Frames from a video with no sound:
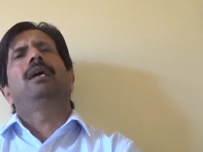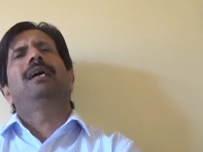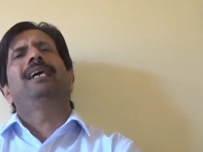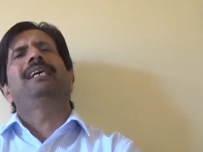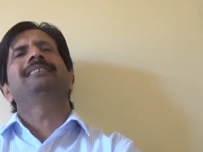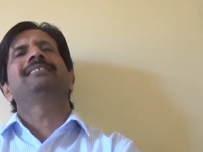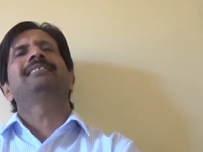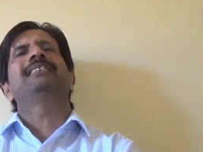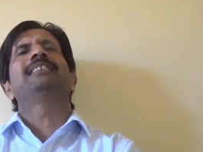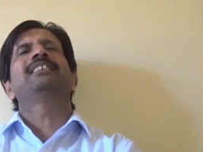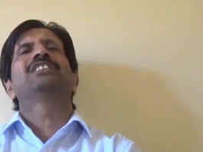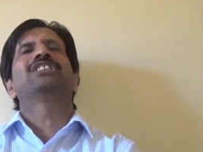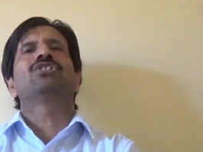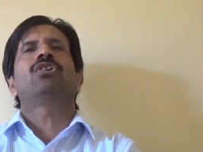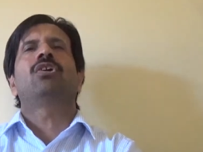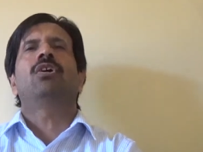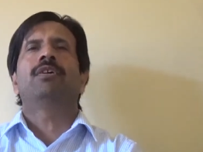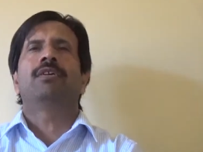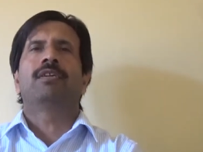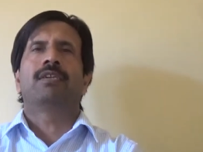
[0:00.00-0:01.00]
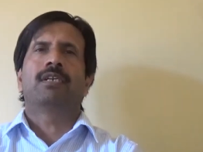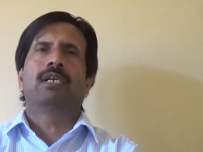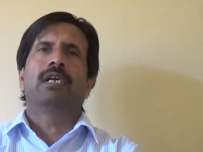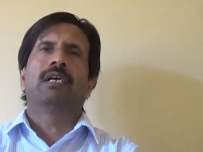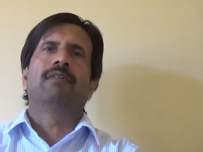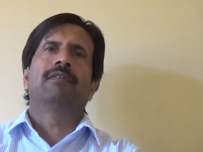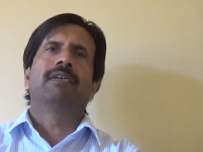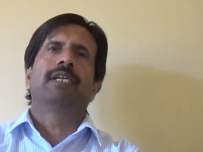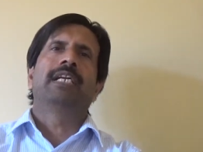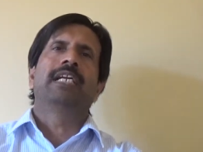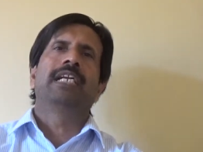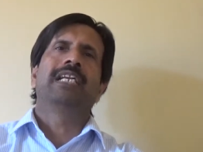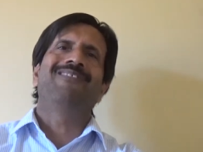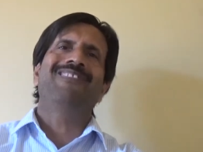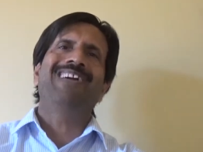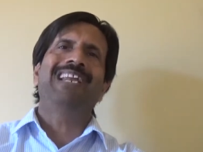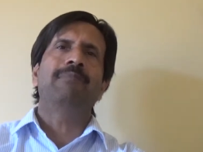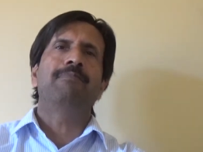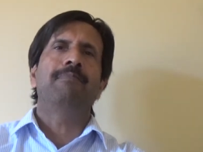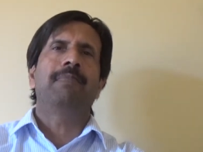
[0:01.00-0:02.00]
is a disorder uh, in
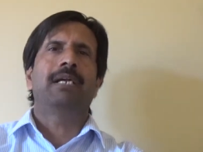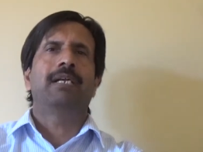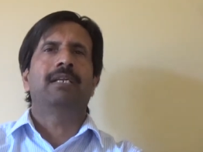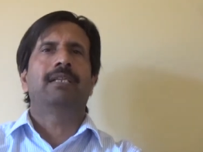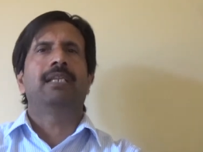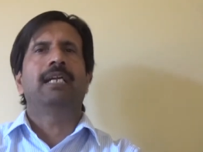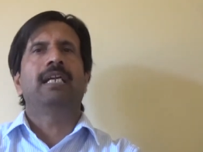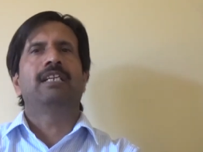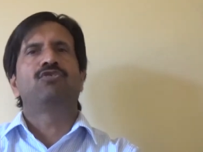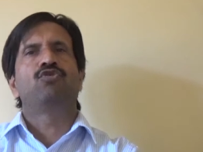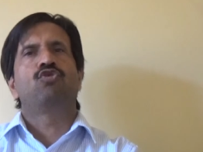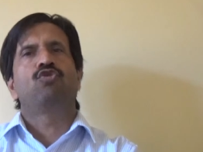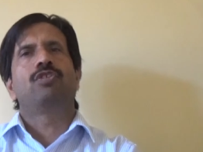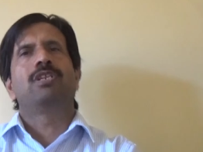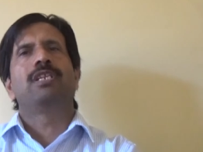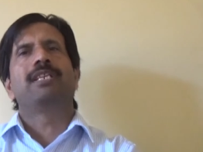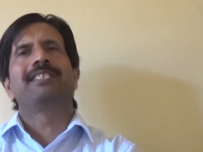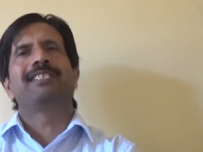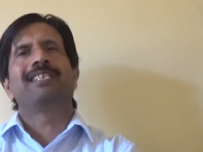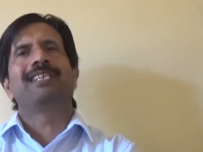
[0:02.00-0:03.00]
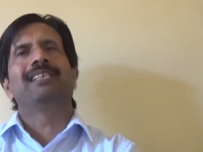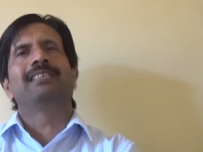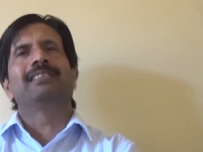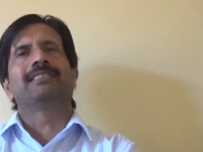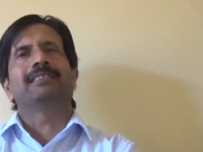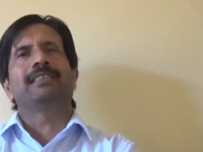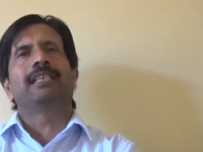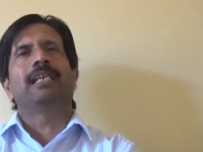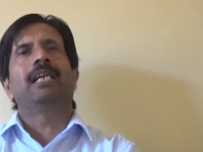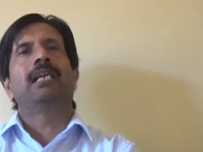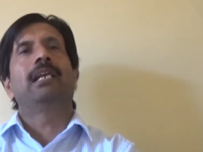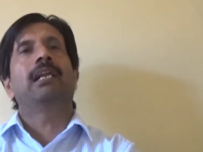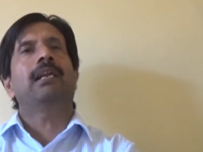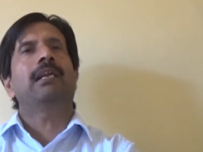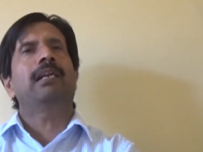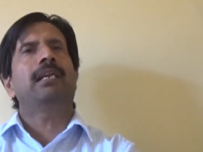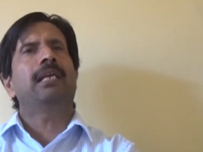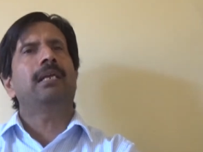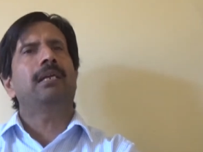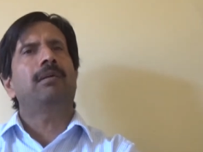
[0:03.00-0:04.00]
development that usually results in
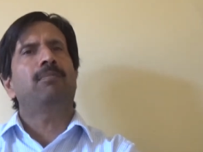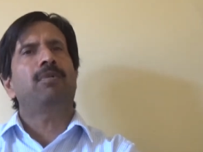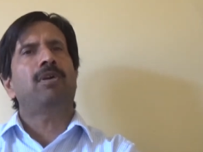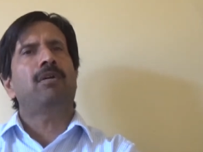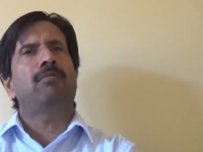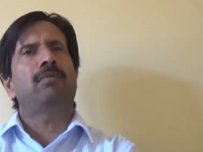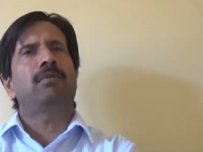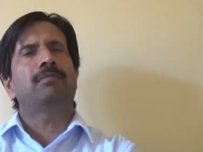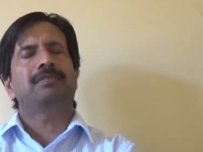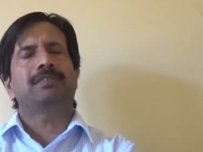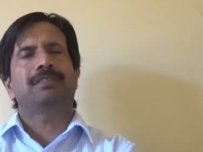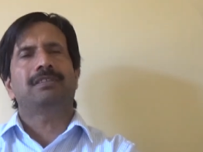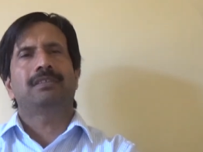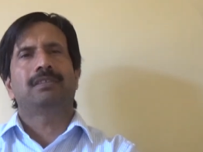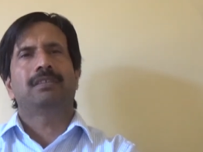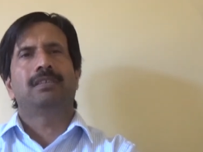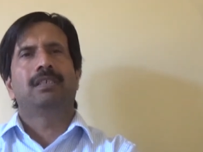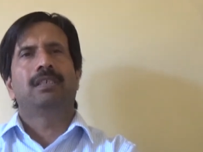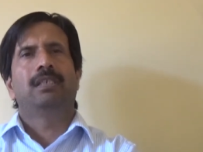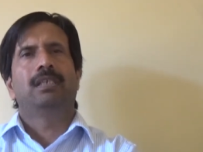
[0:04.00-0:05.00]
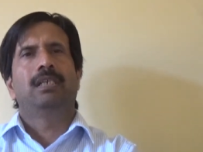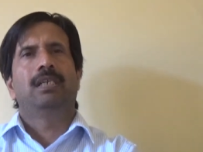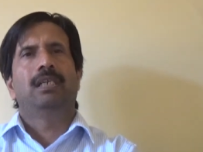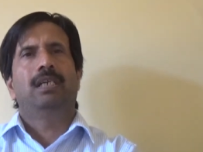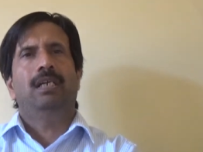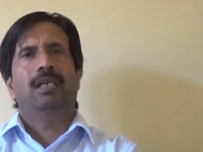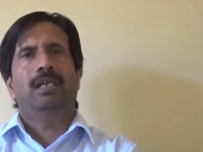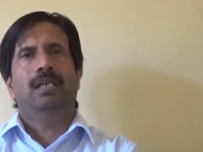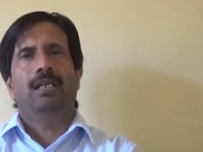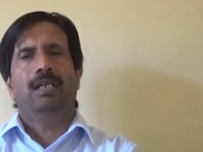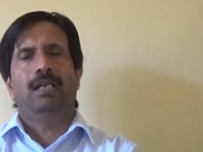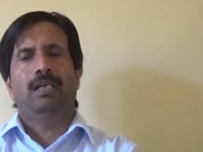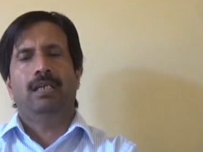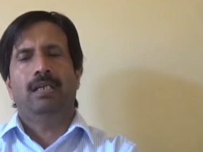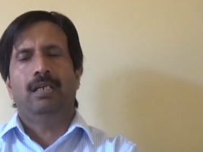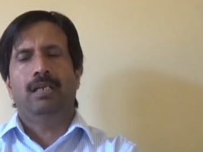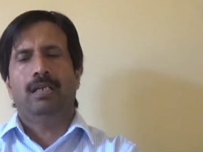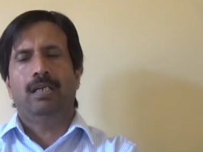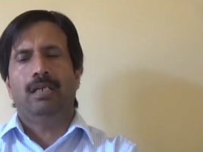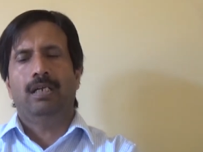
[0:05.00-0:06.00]
learning problems,
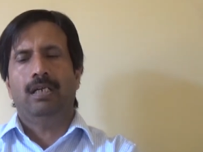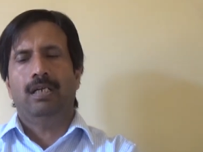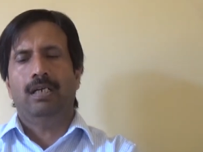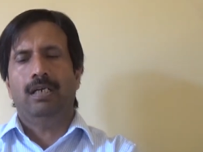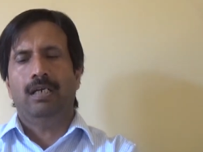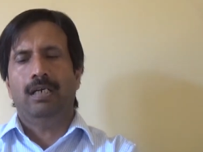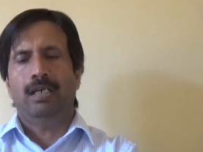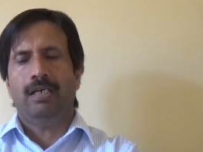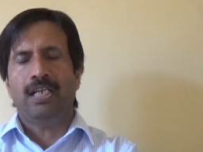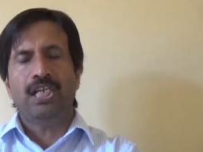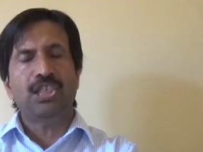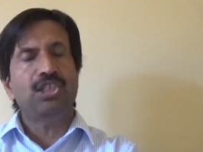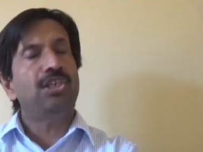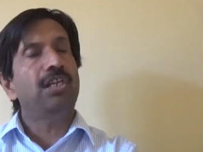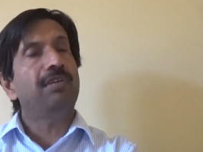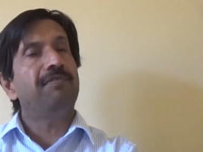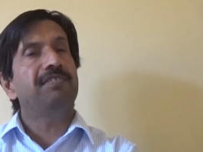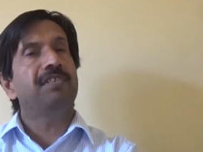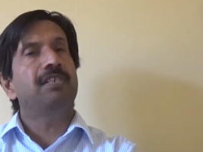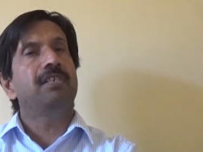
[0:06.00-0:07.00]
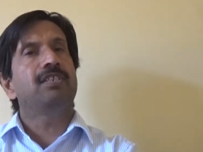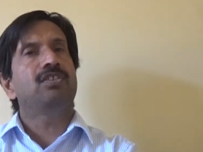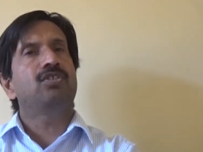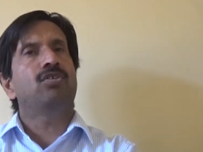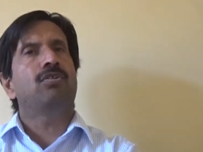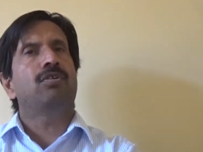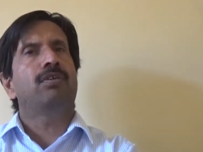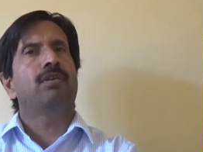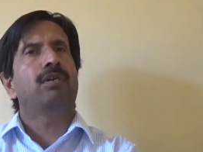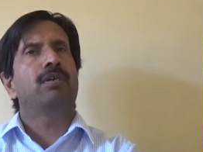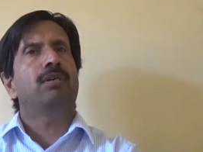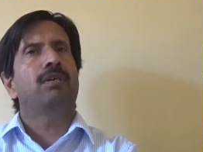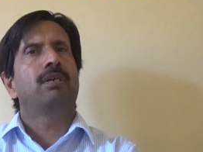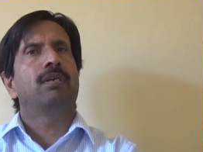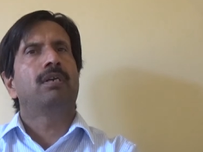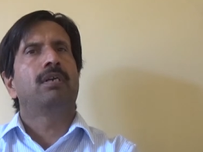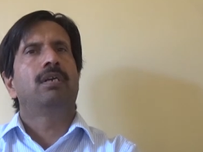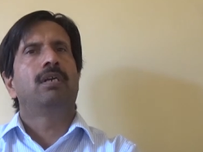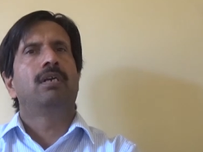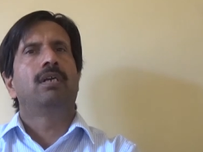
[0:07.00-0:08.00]
uh, attention deficit disorder,
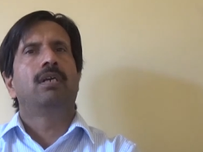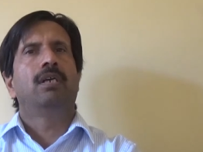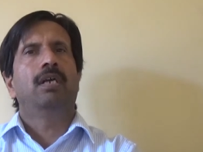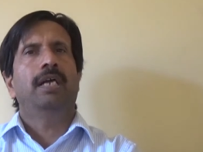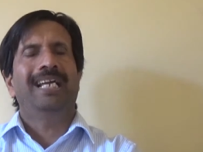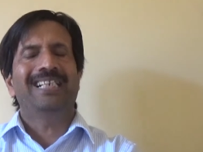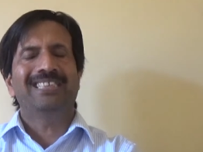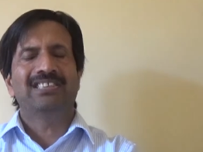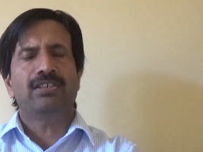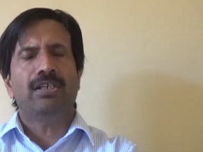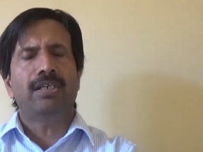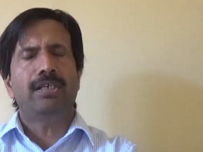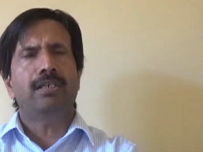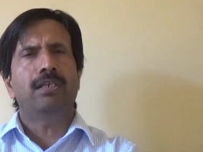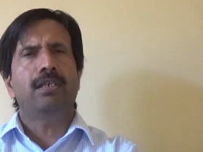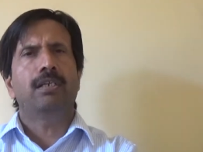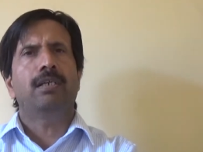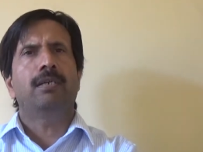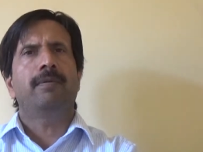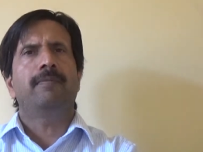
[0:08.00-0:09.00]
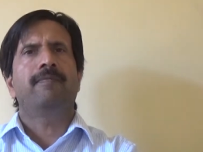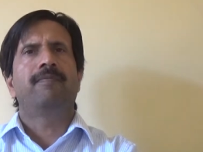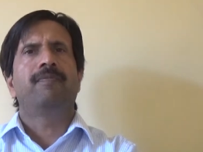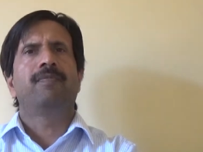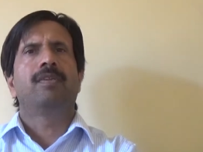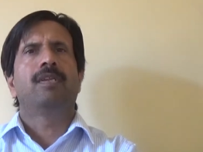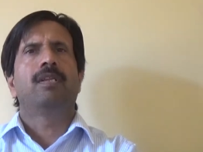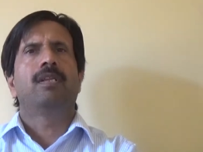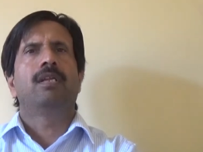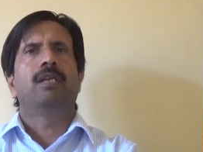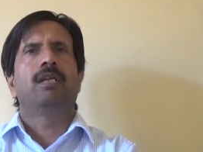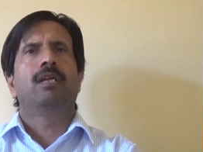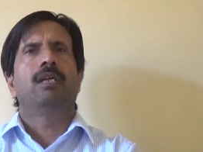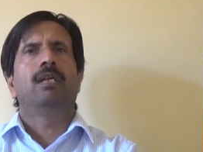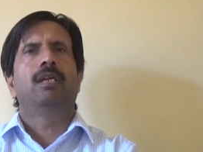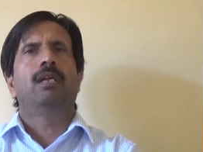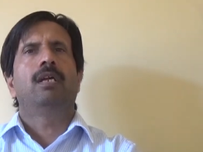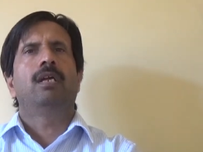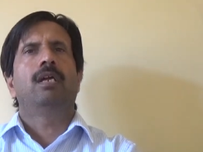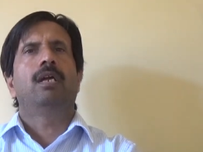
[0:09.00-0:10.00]
anxiety,
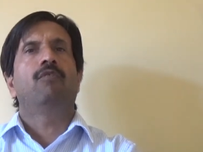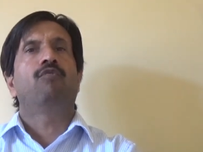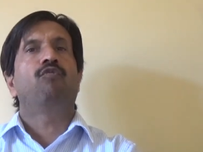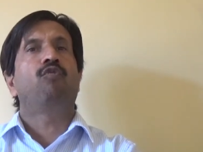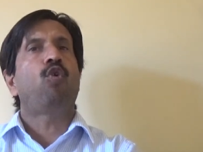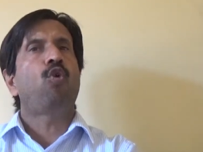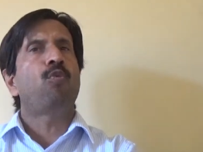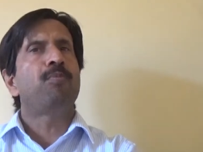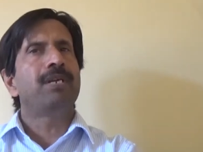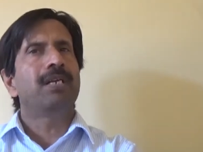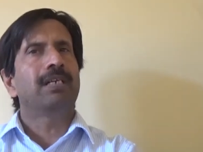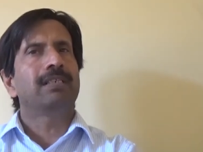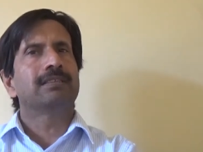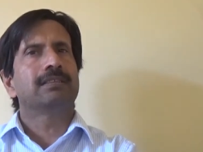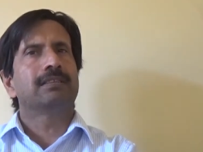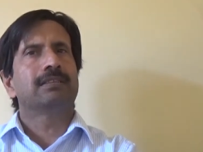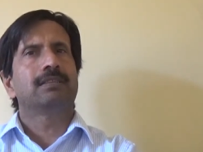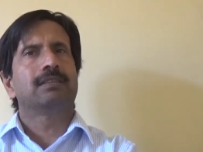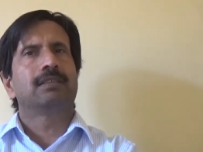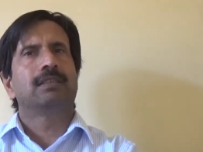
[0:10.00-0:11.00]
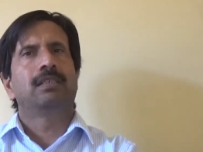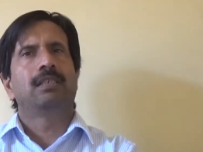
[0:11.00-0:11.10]
uh, phobias.